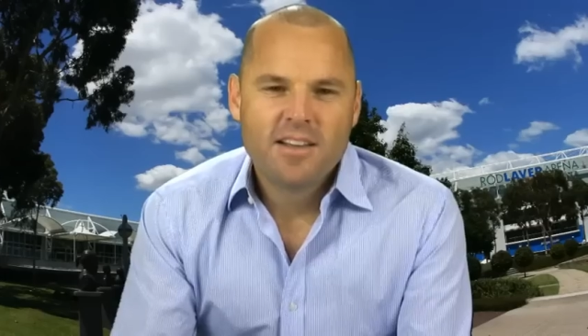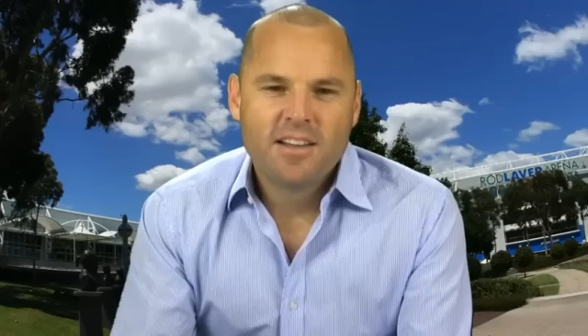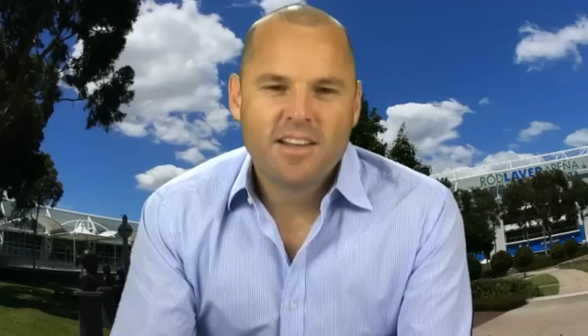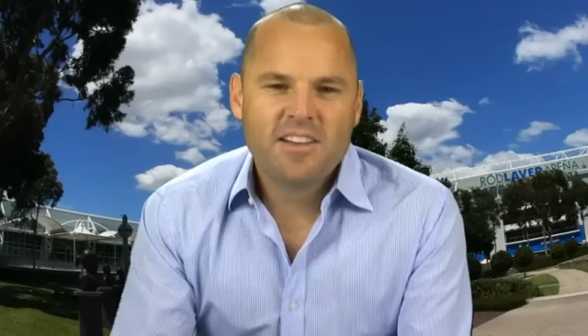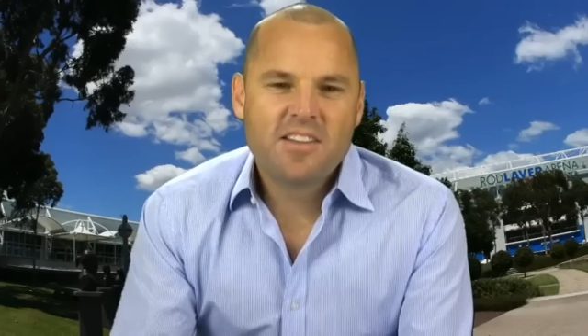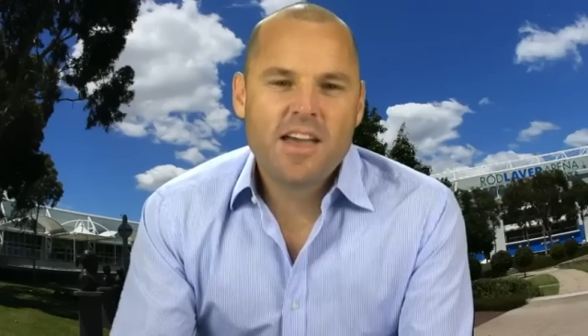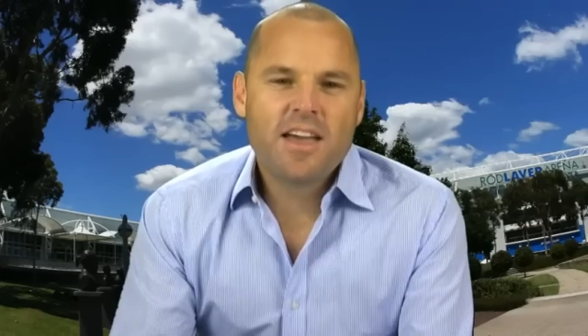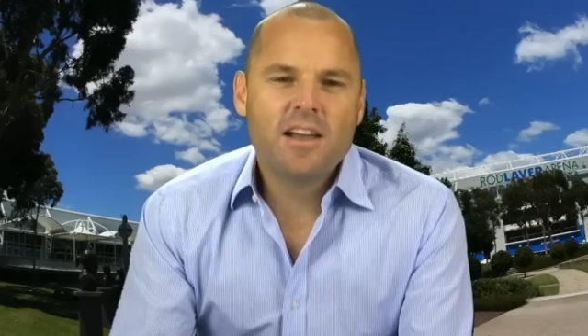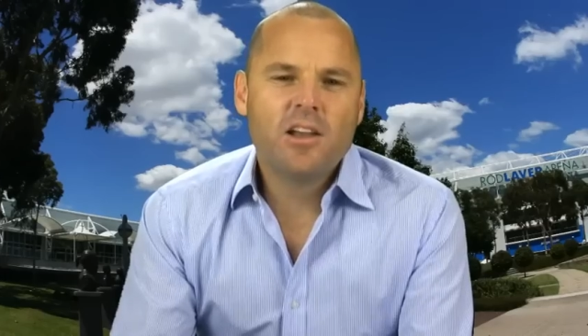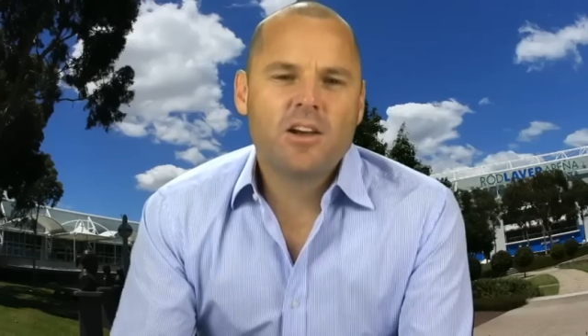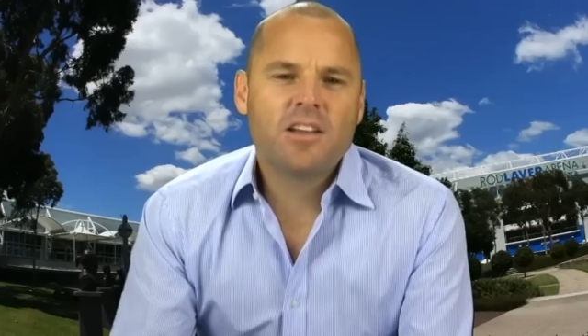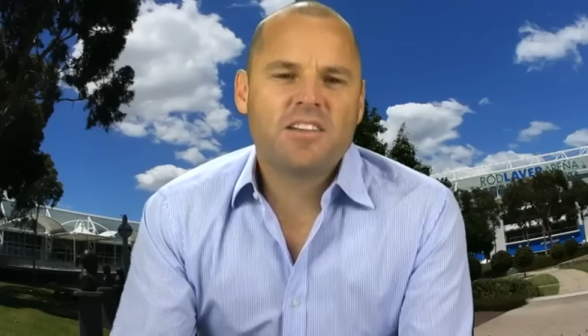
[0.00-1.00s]
Let's take
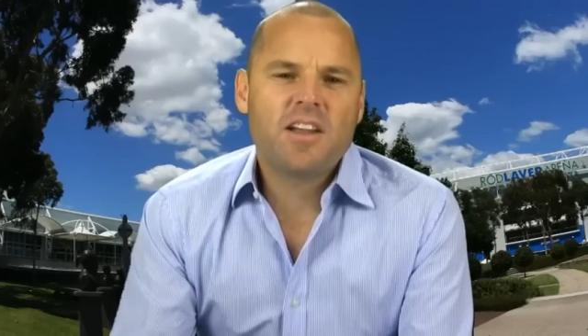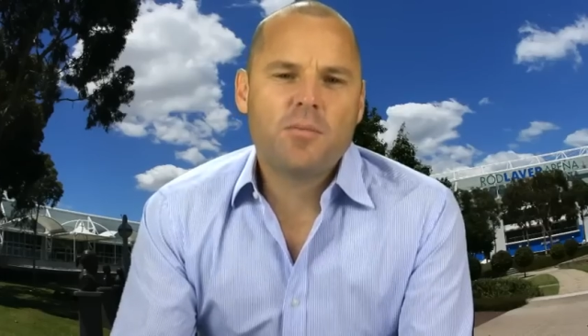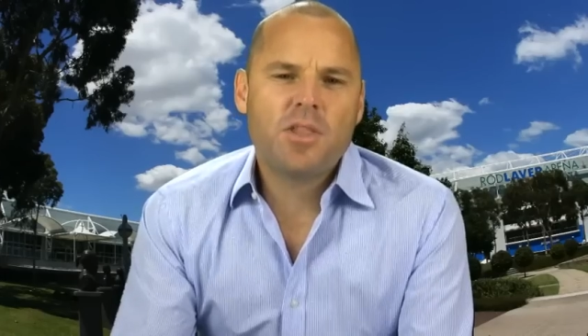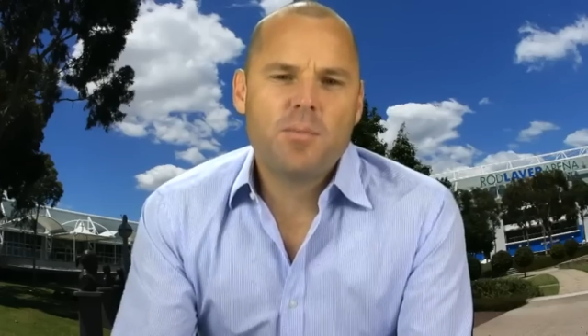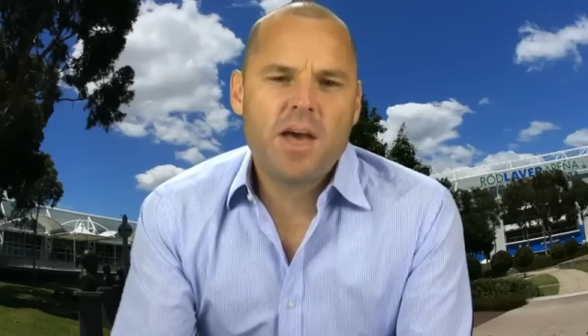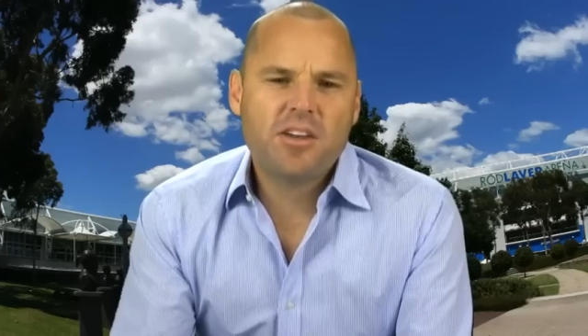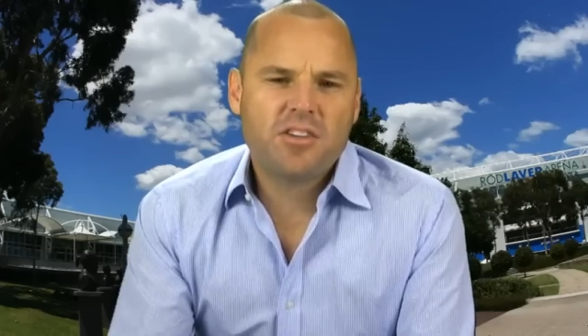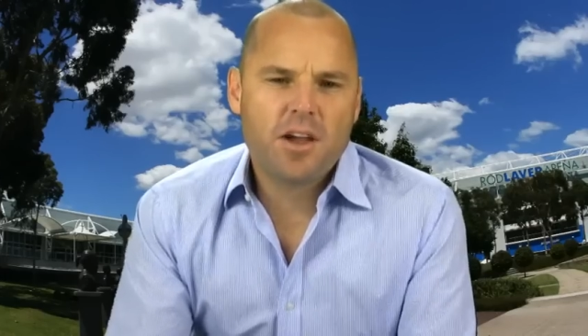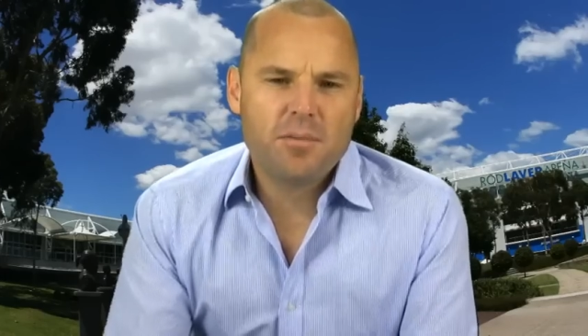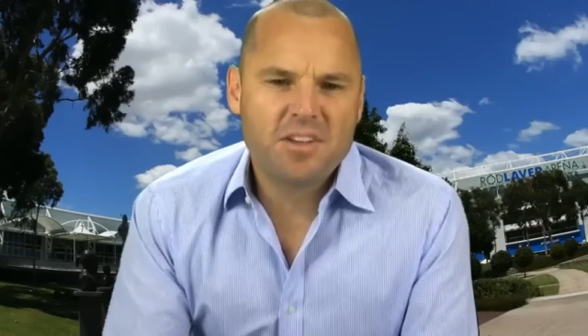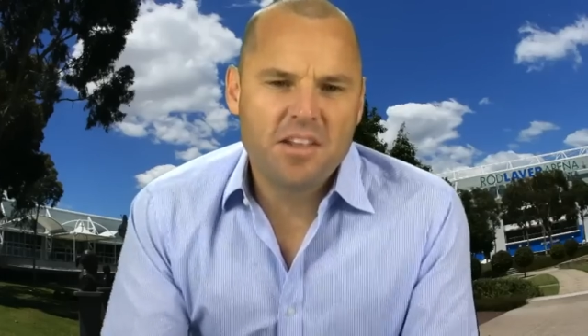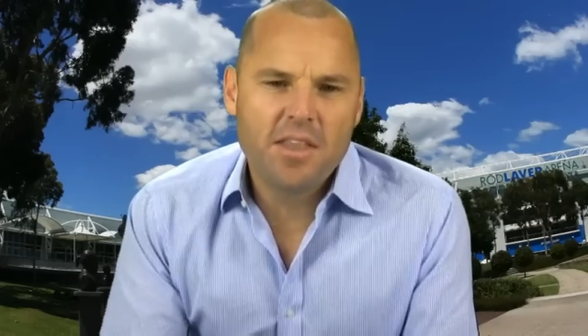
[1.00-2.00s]
a look at some of the
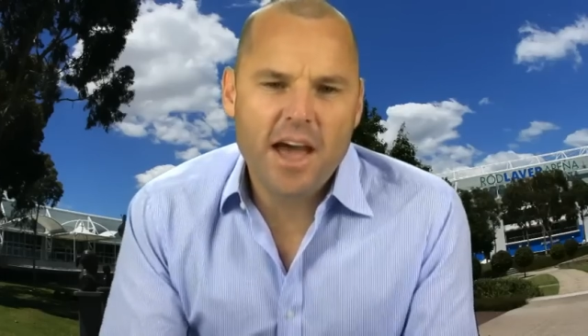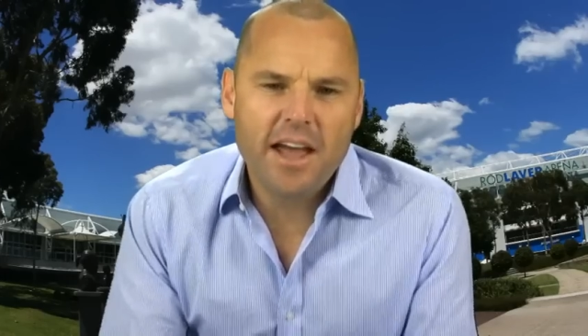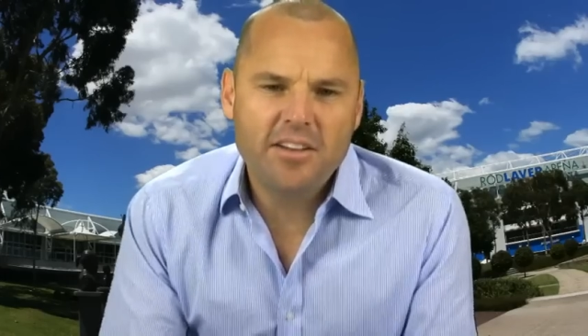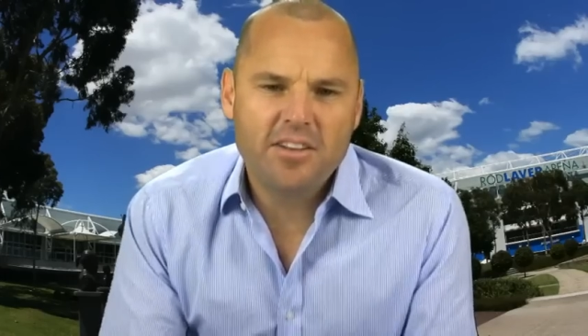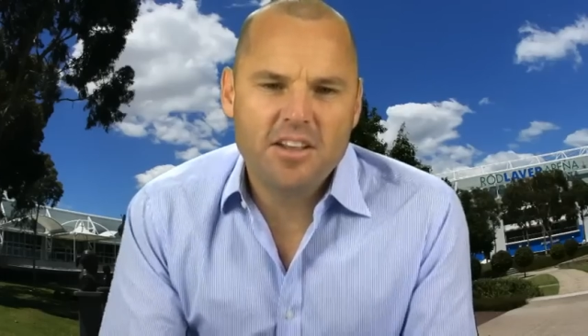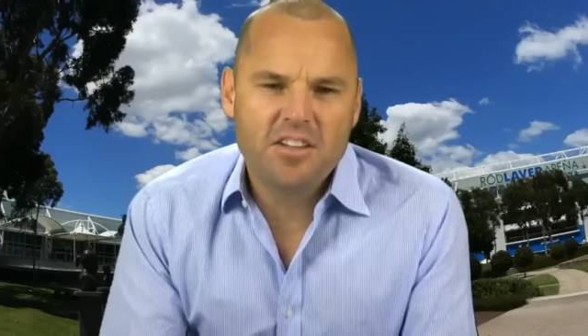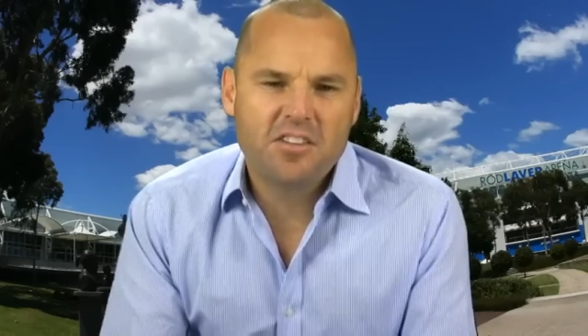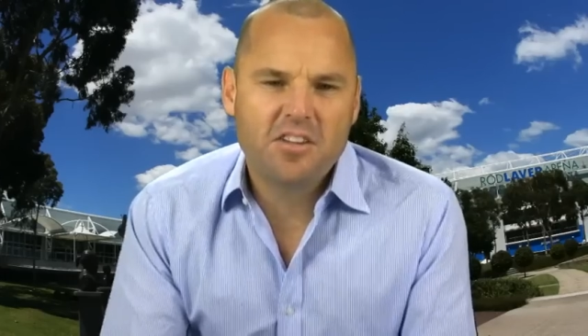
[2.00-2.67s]
matchups in the 18s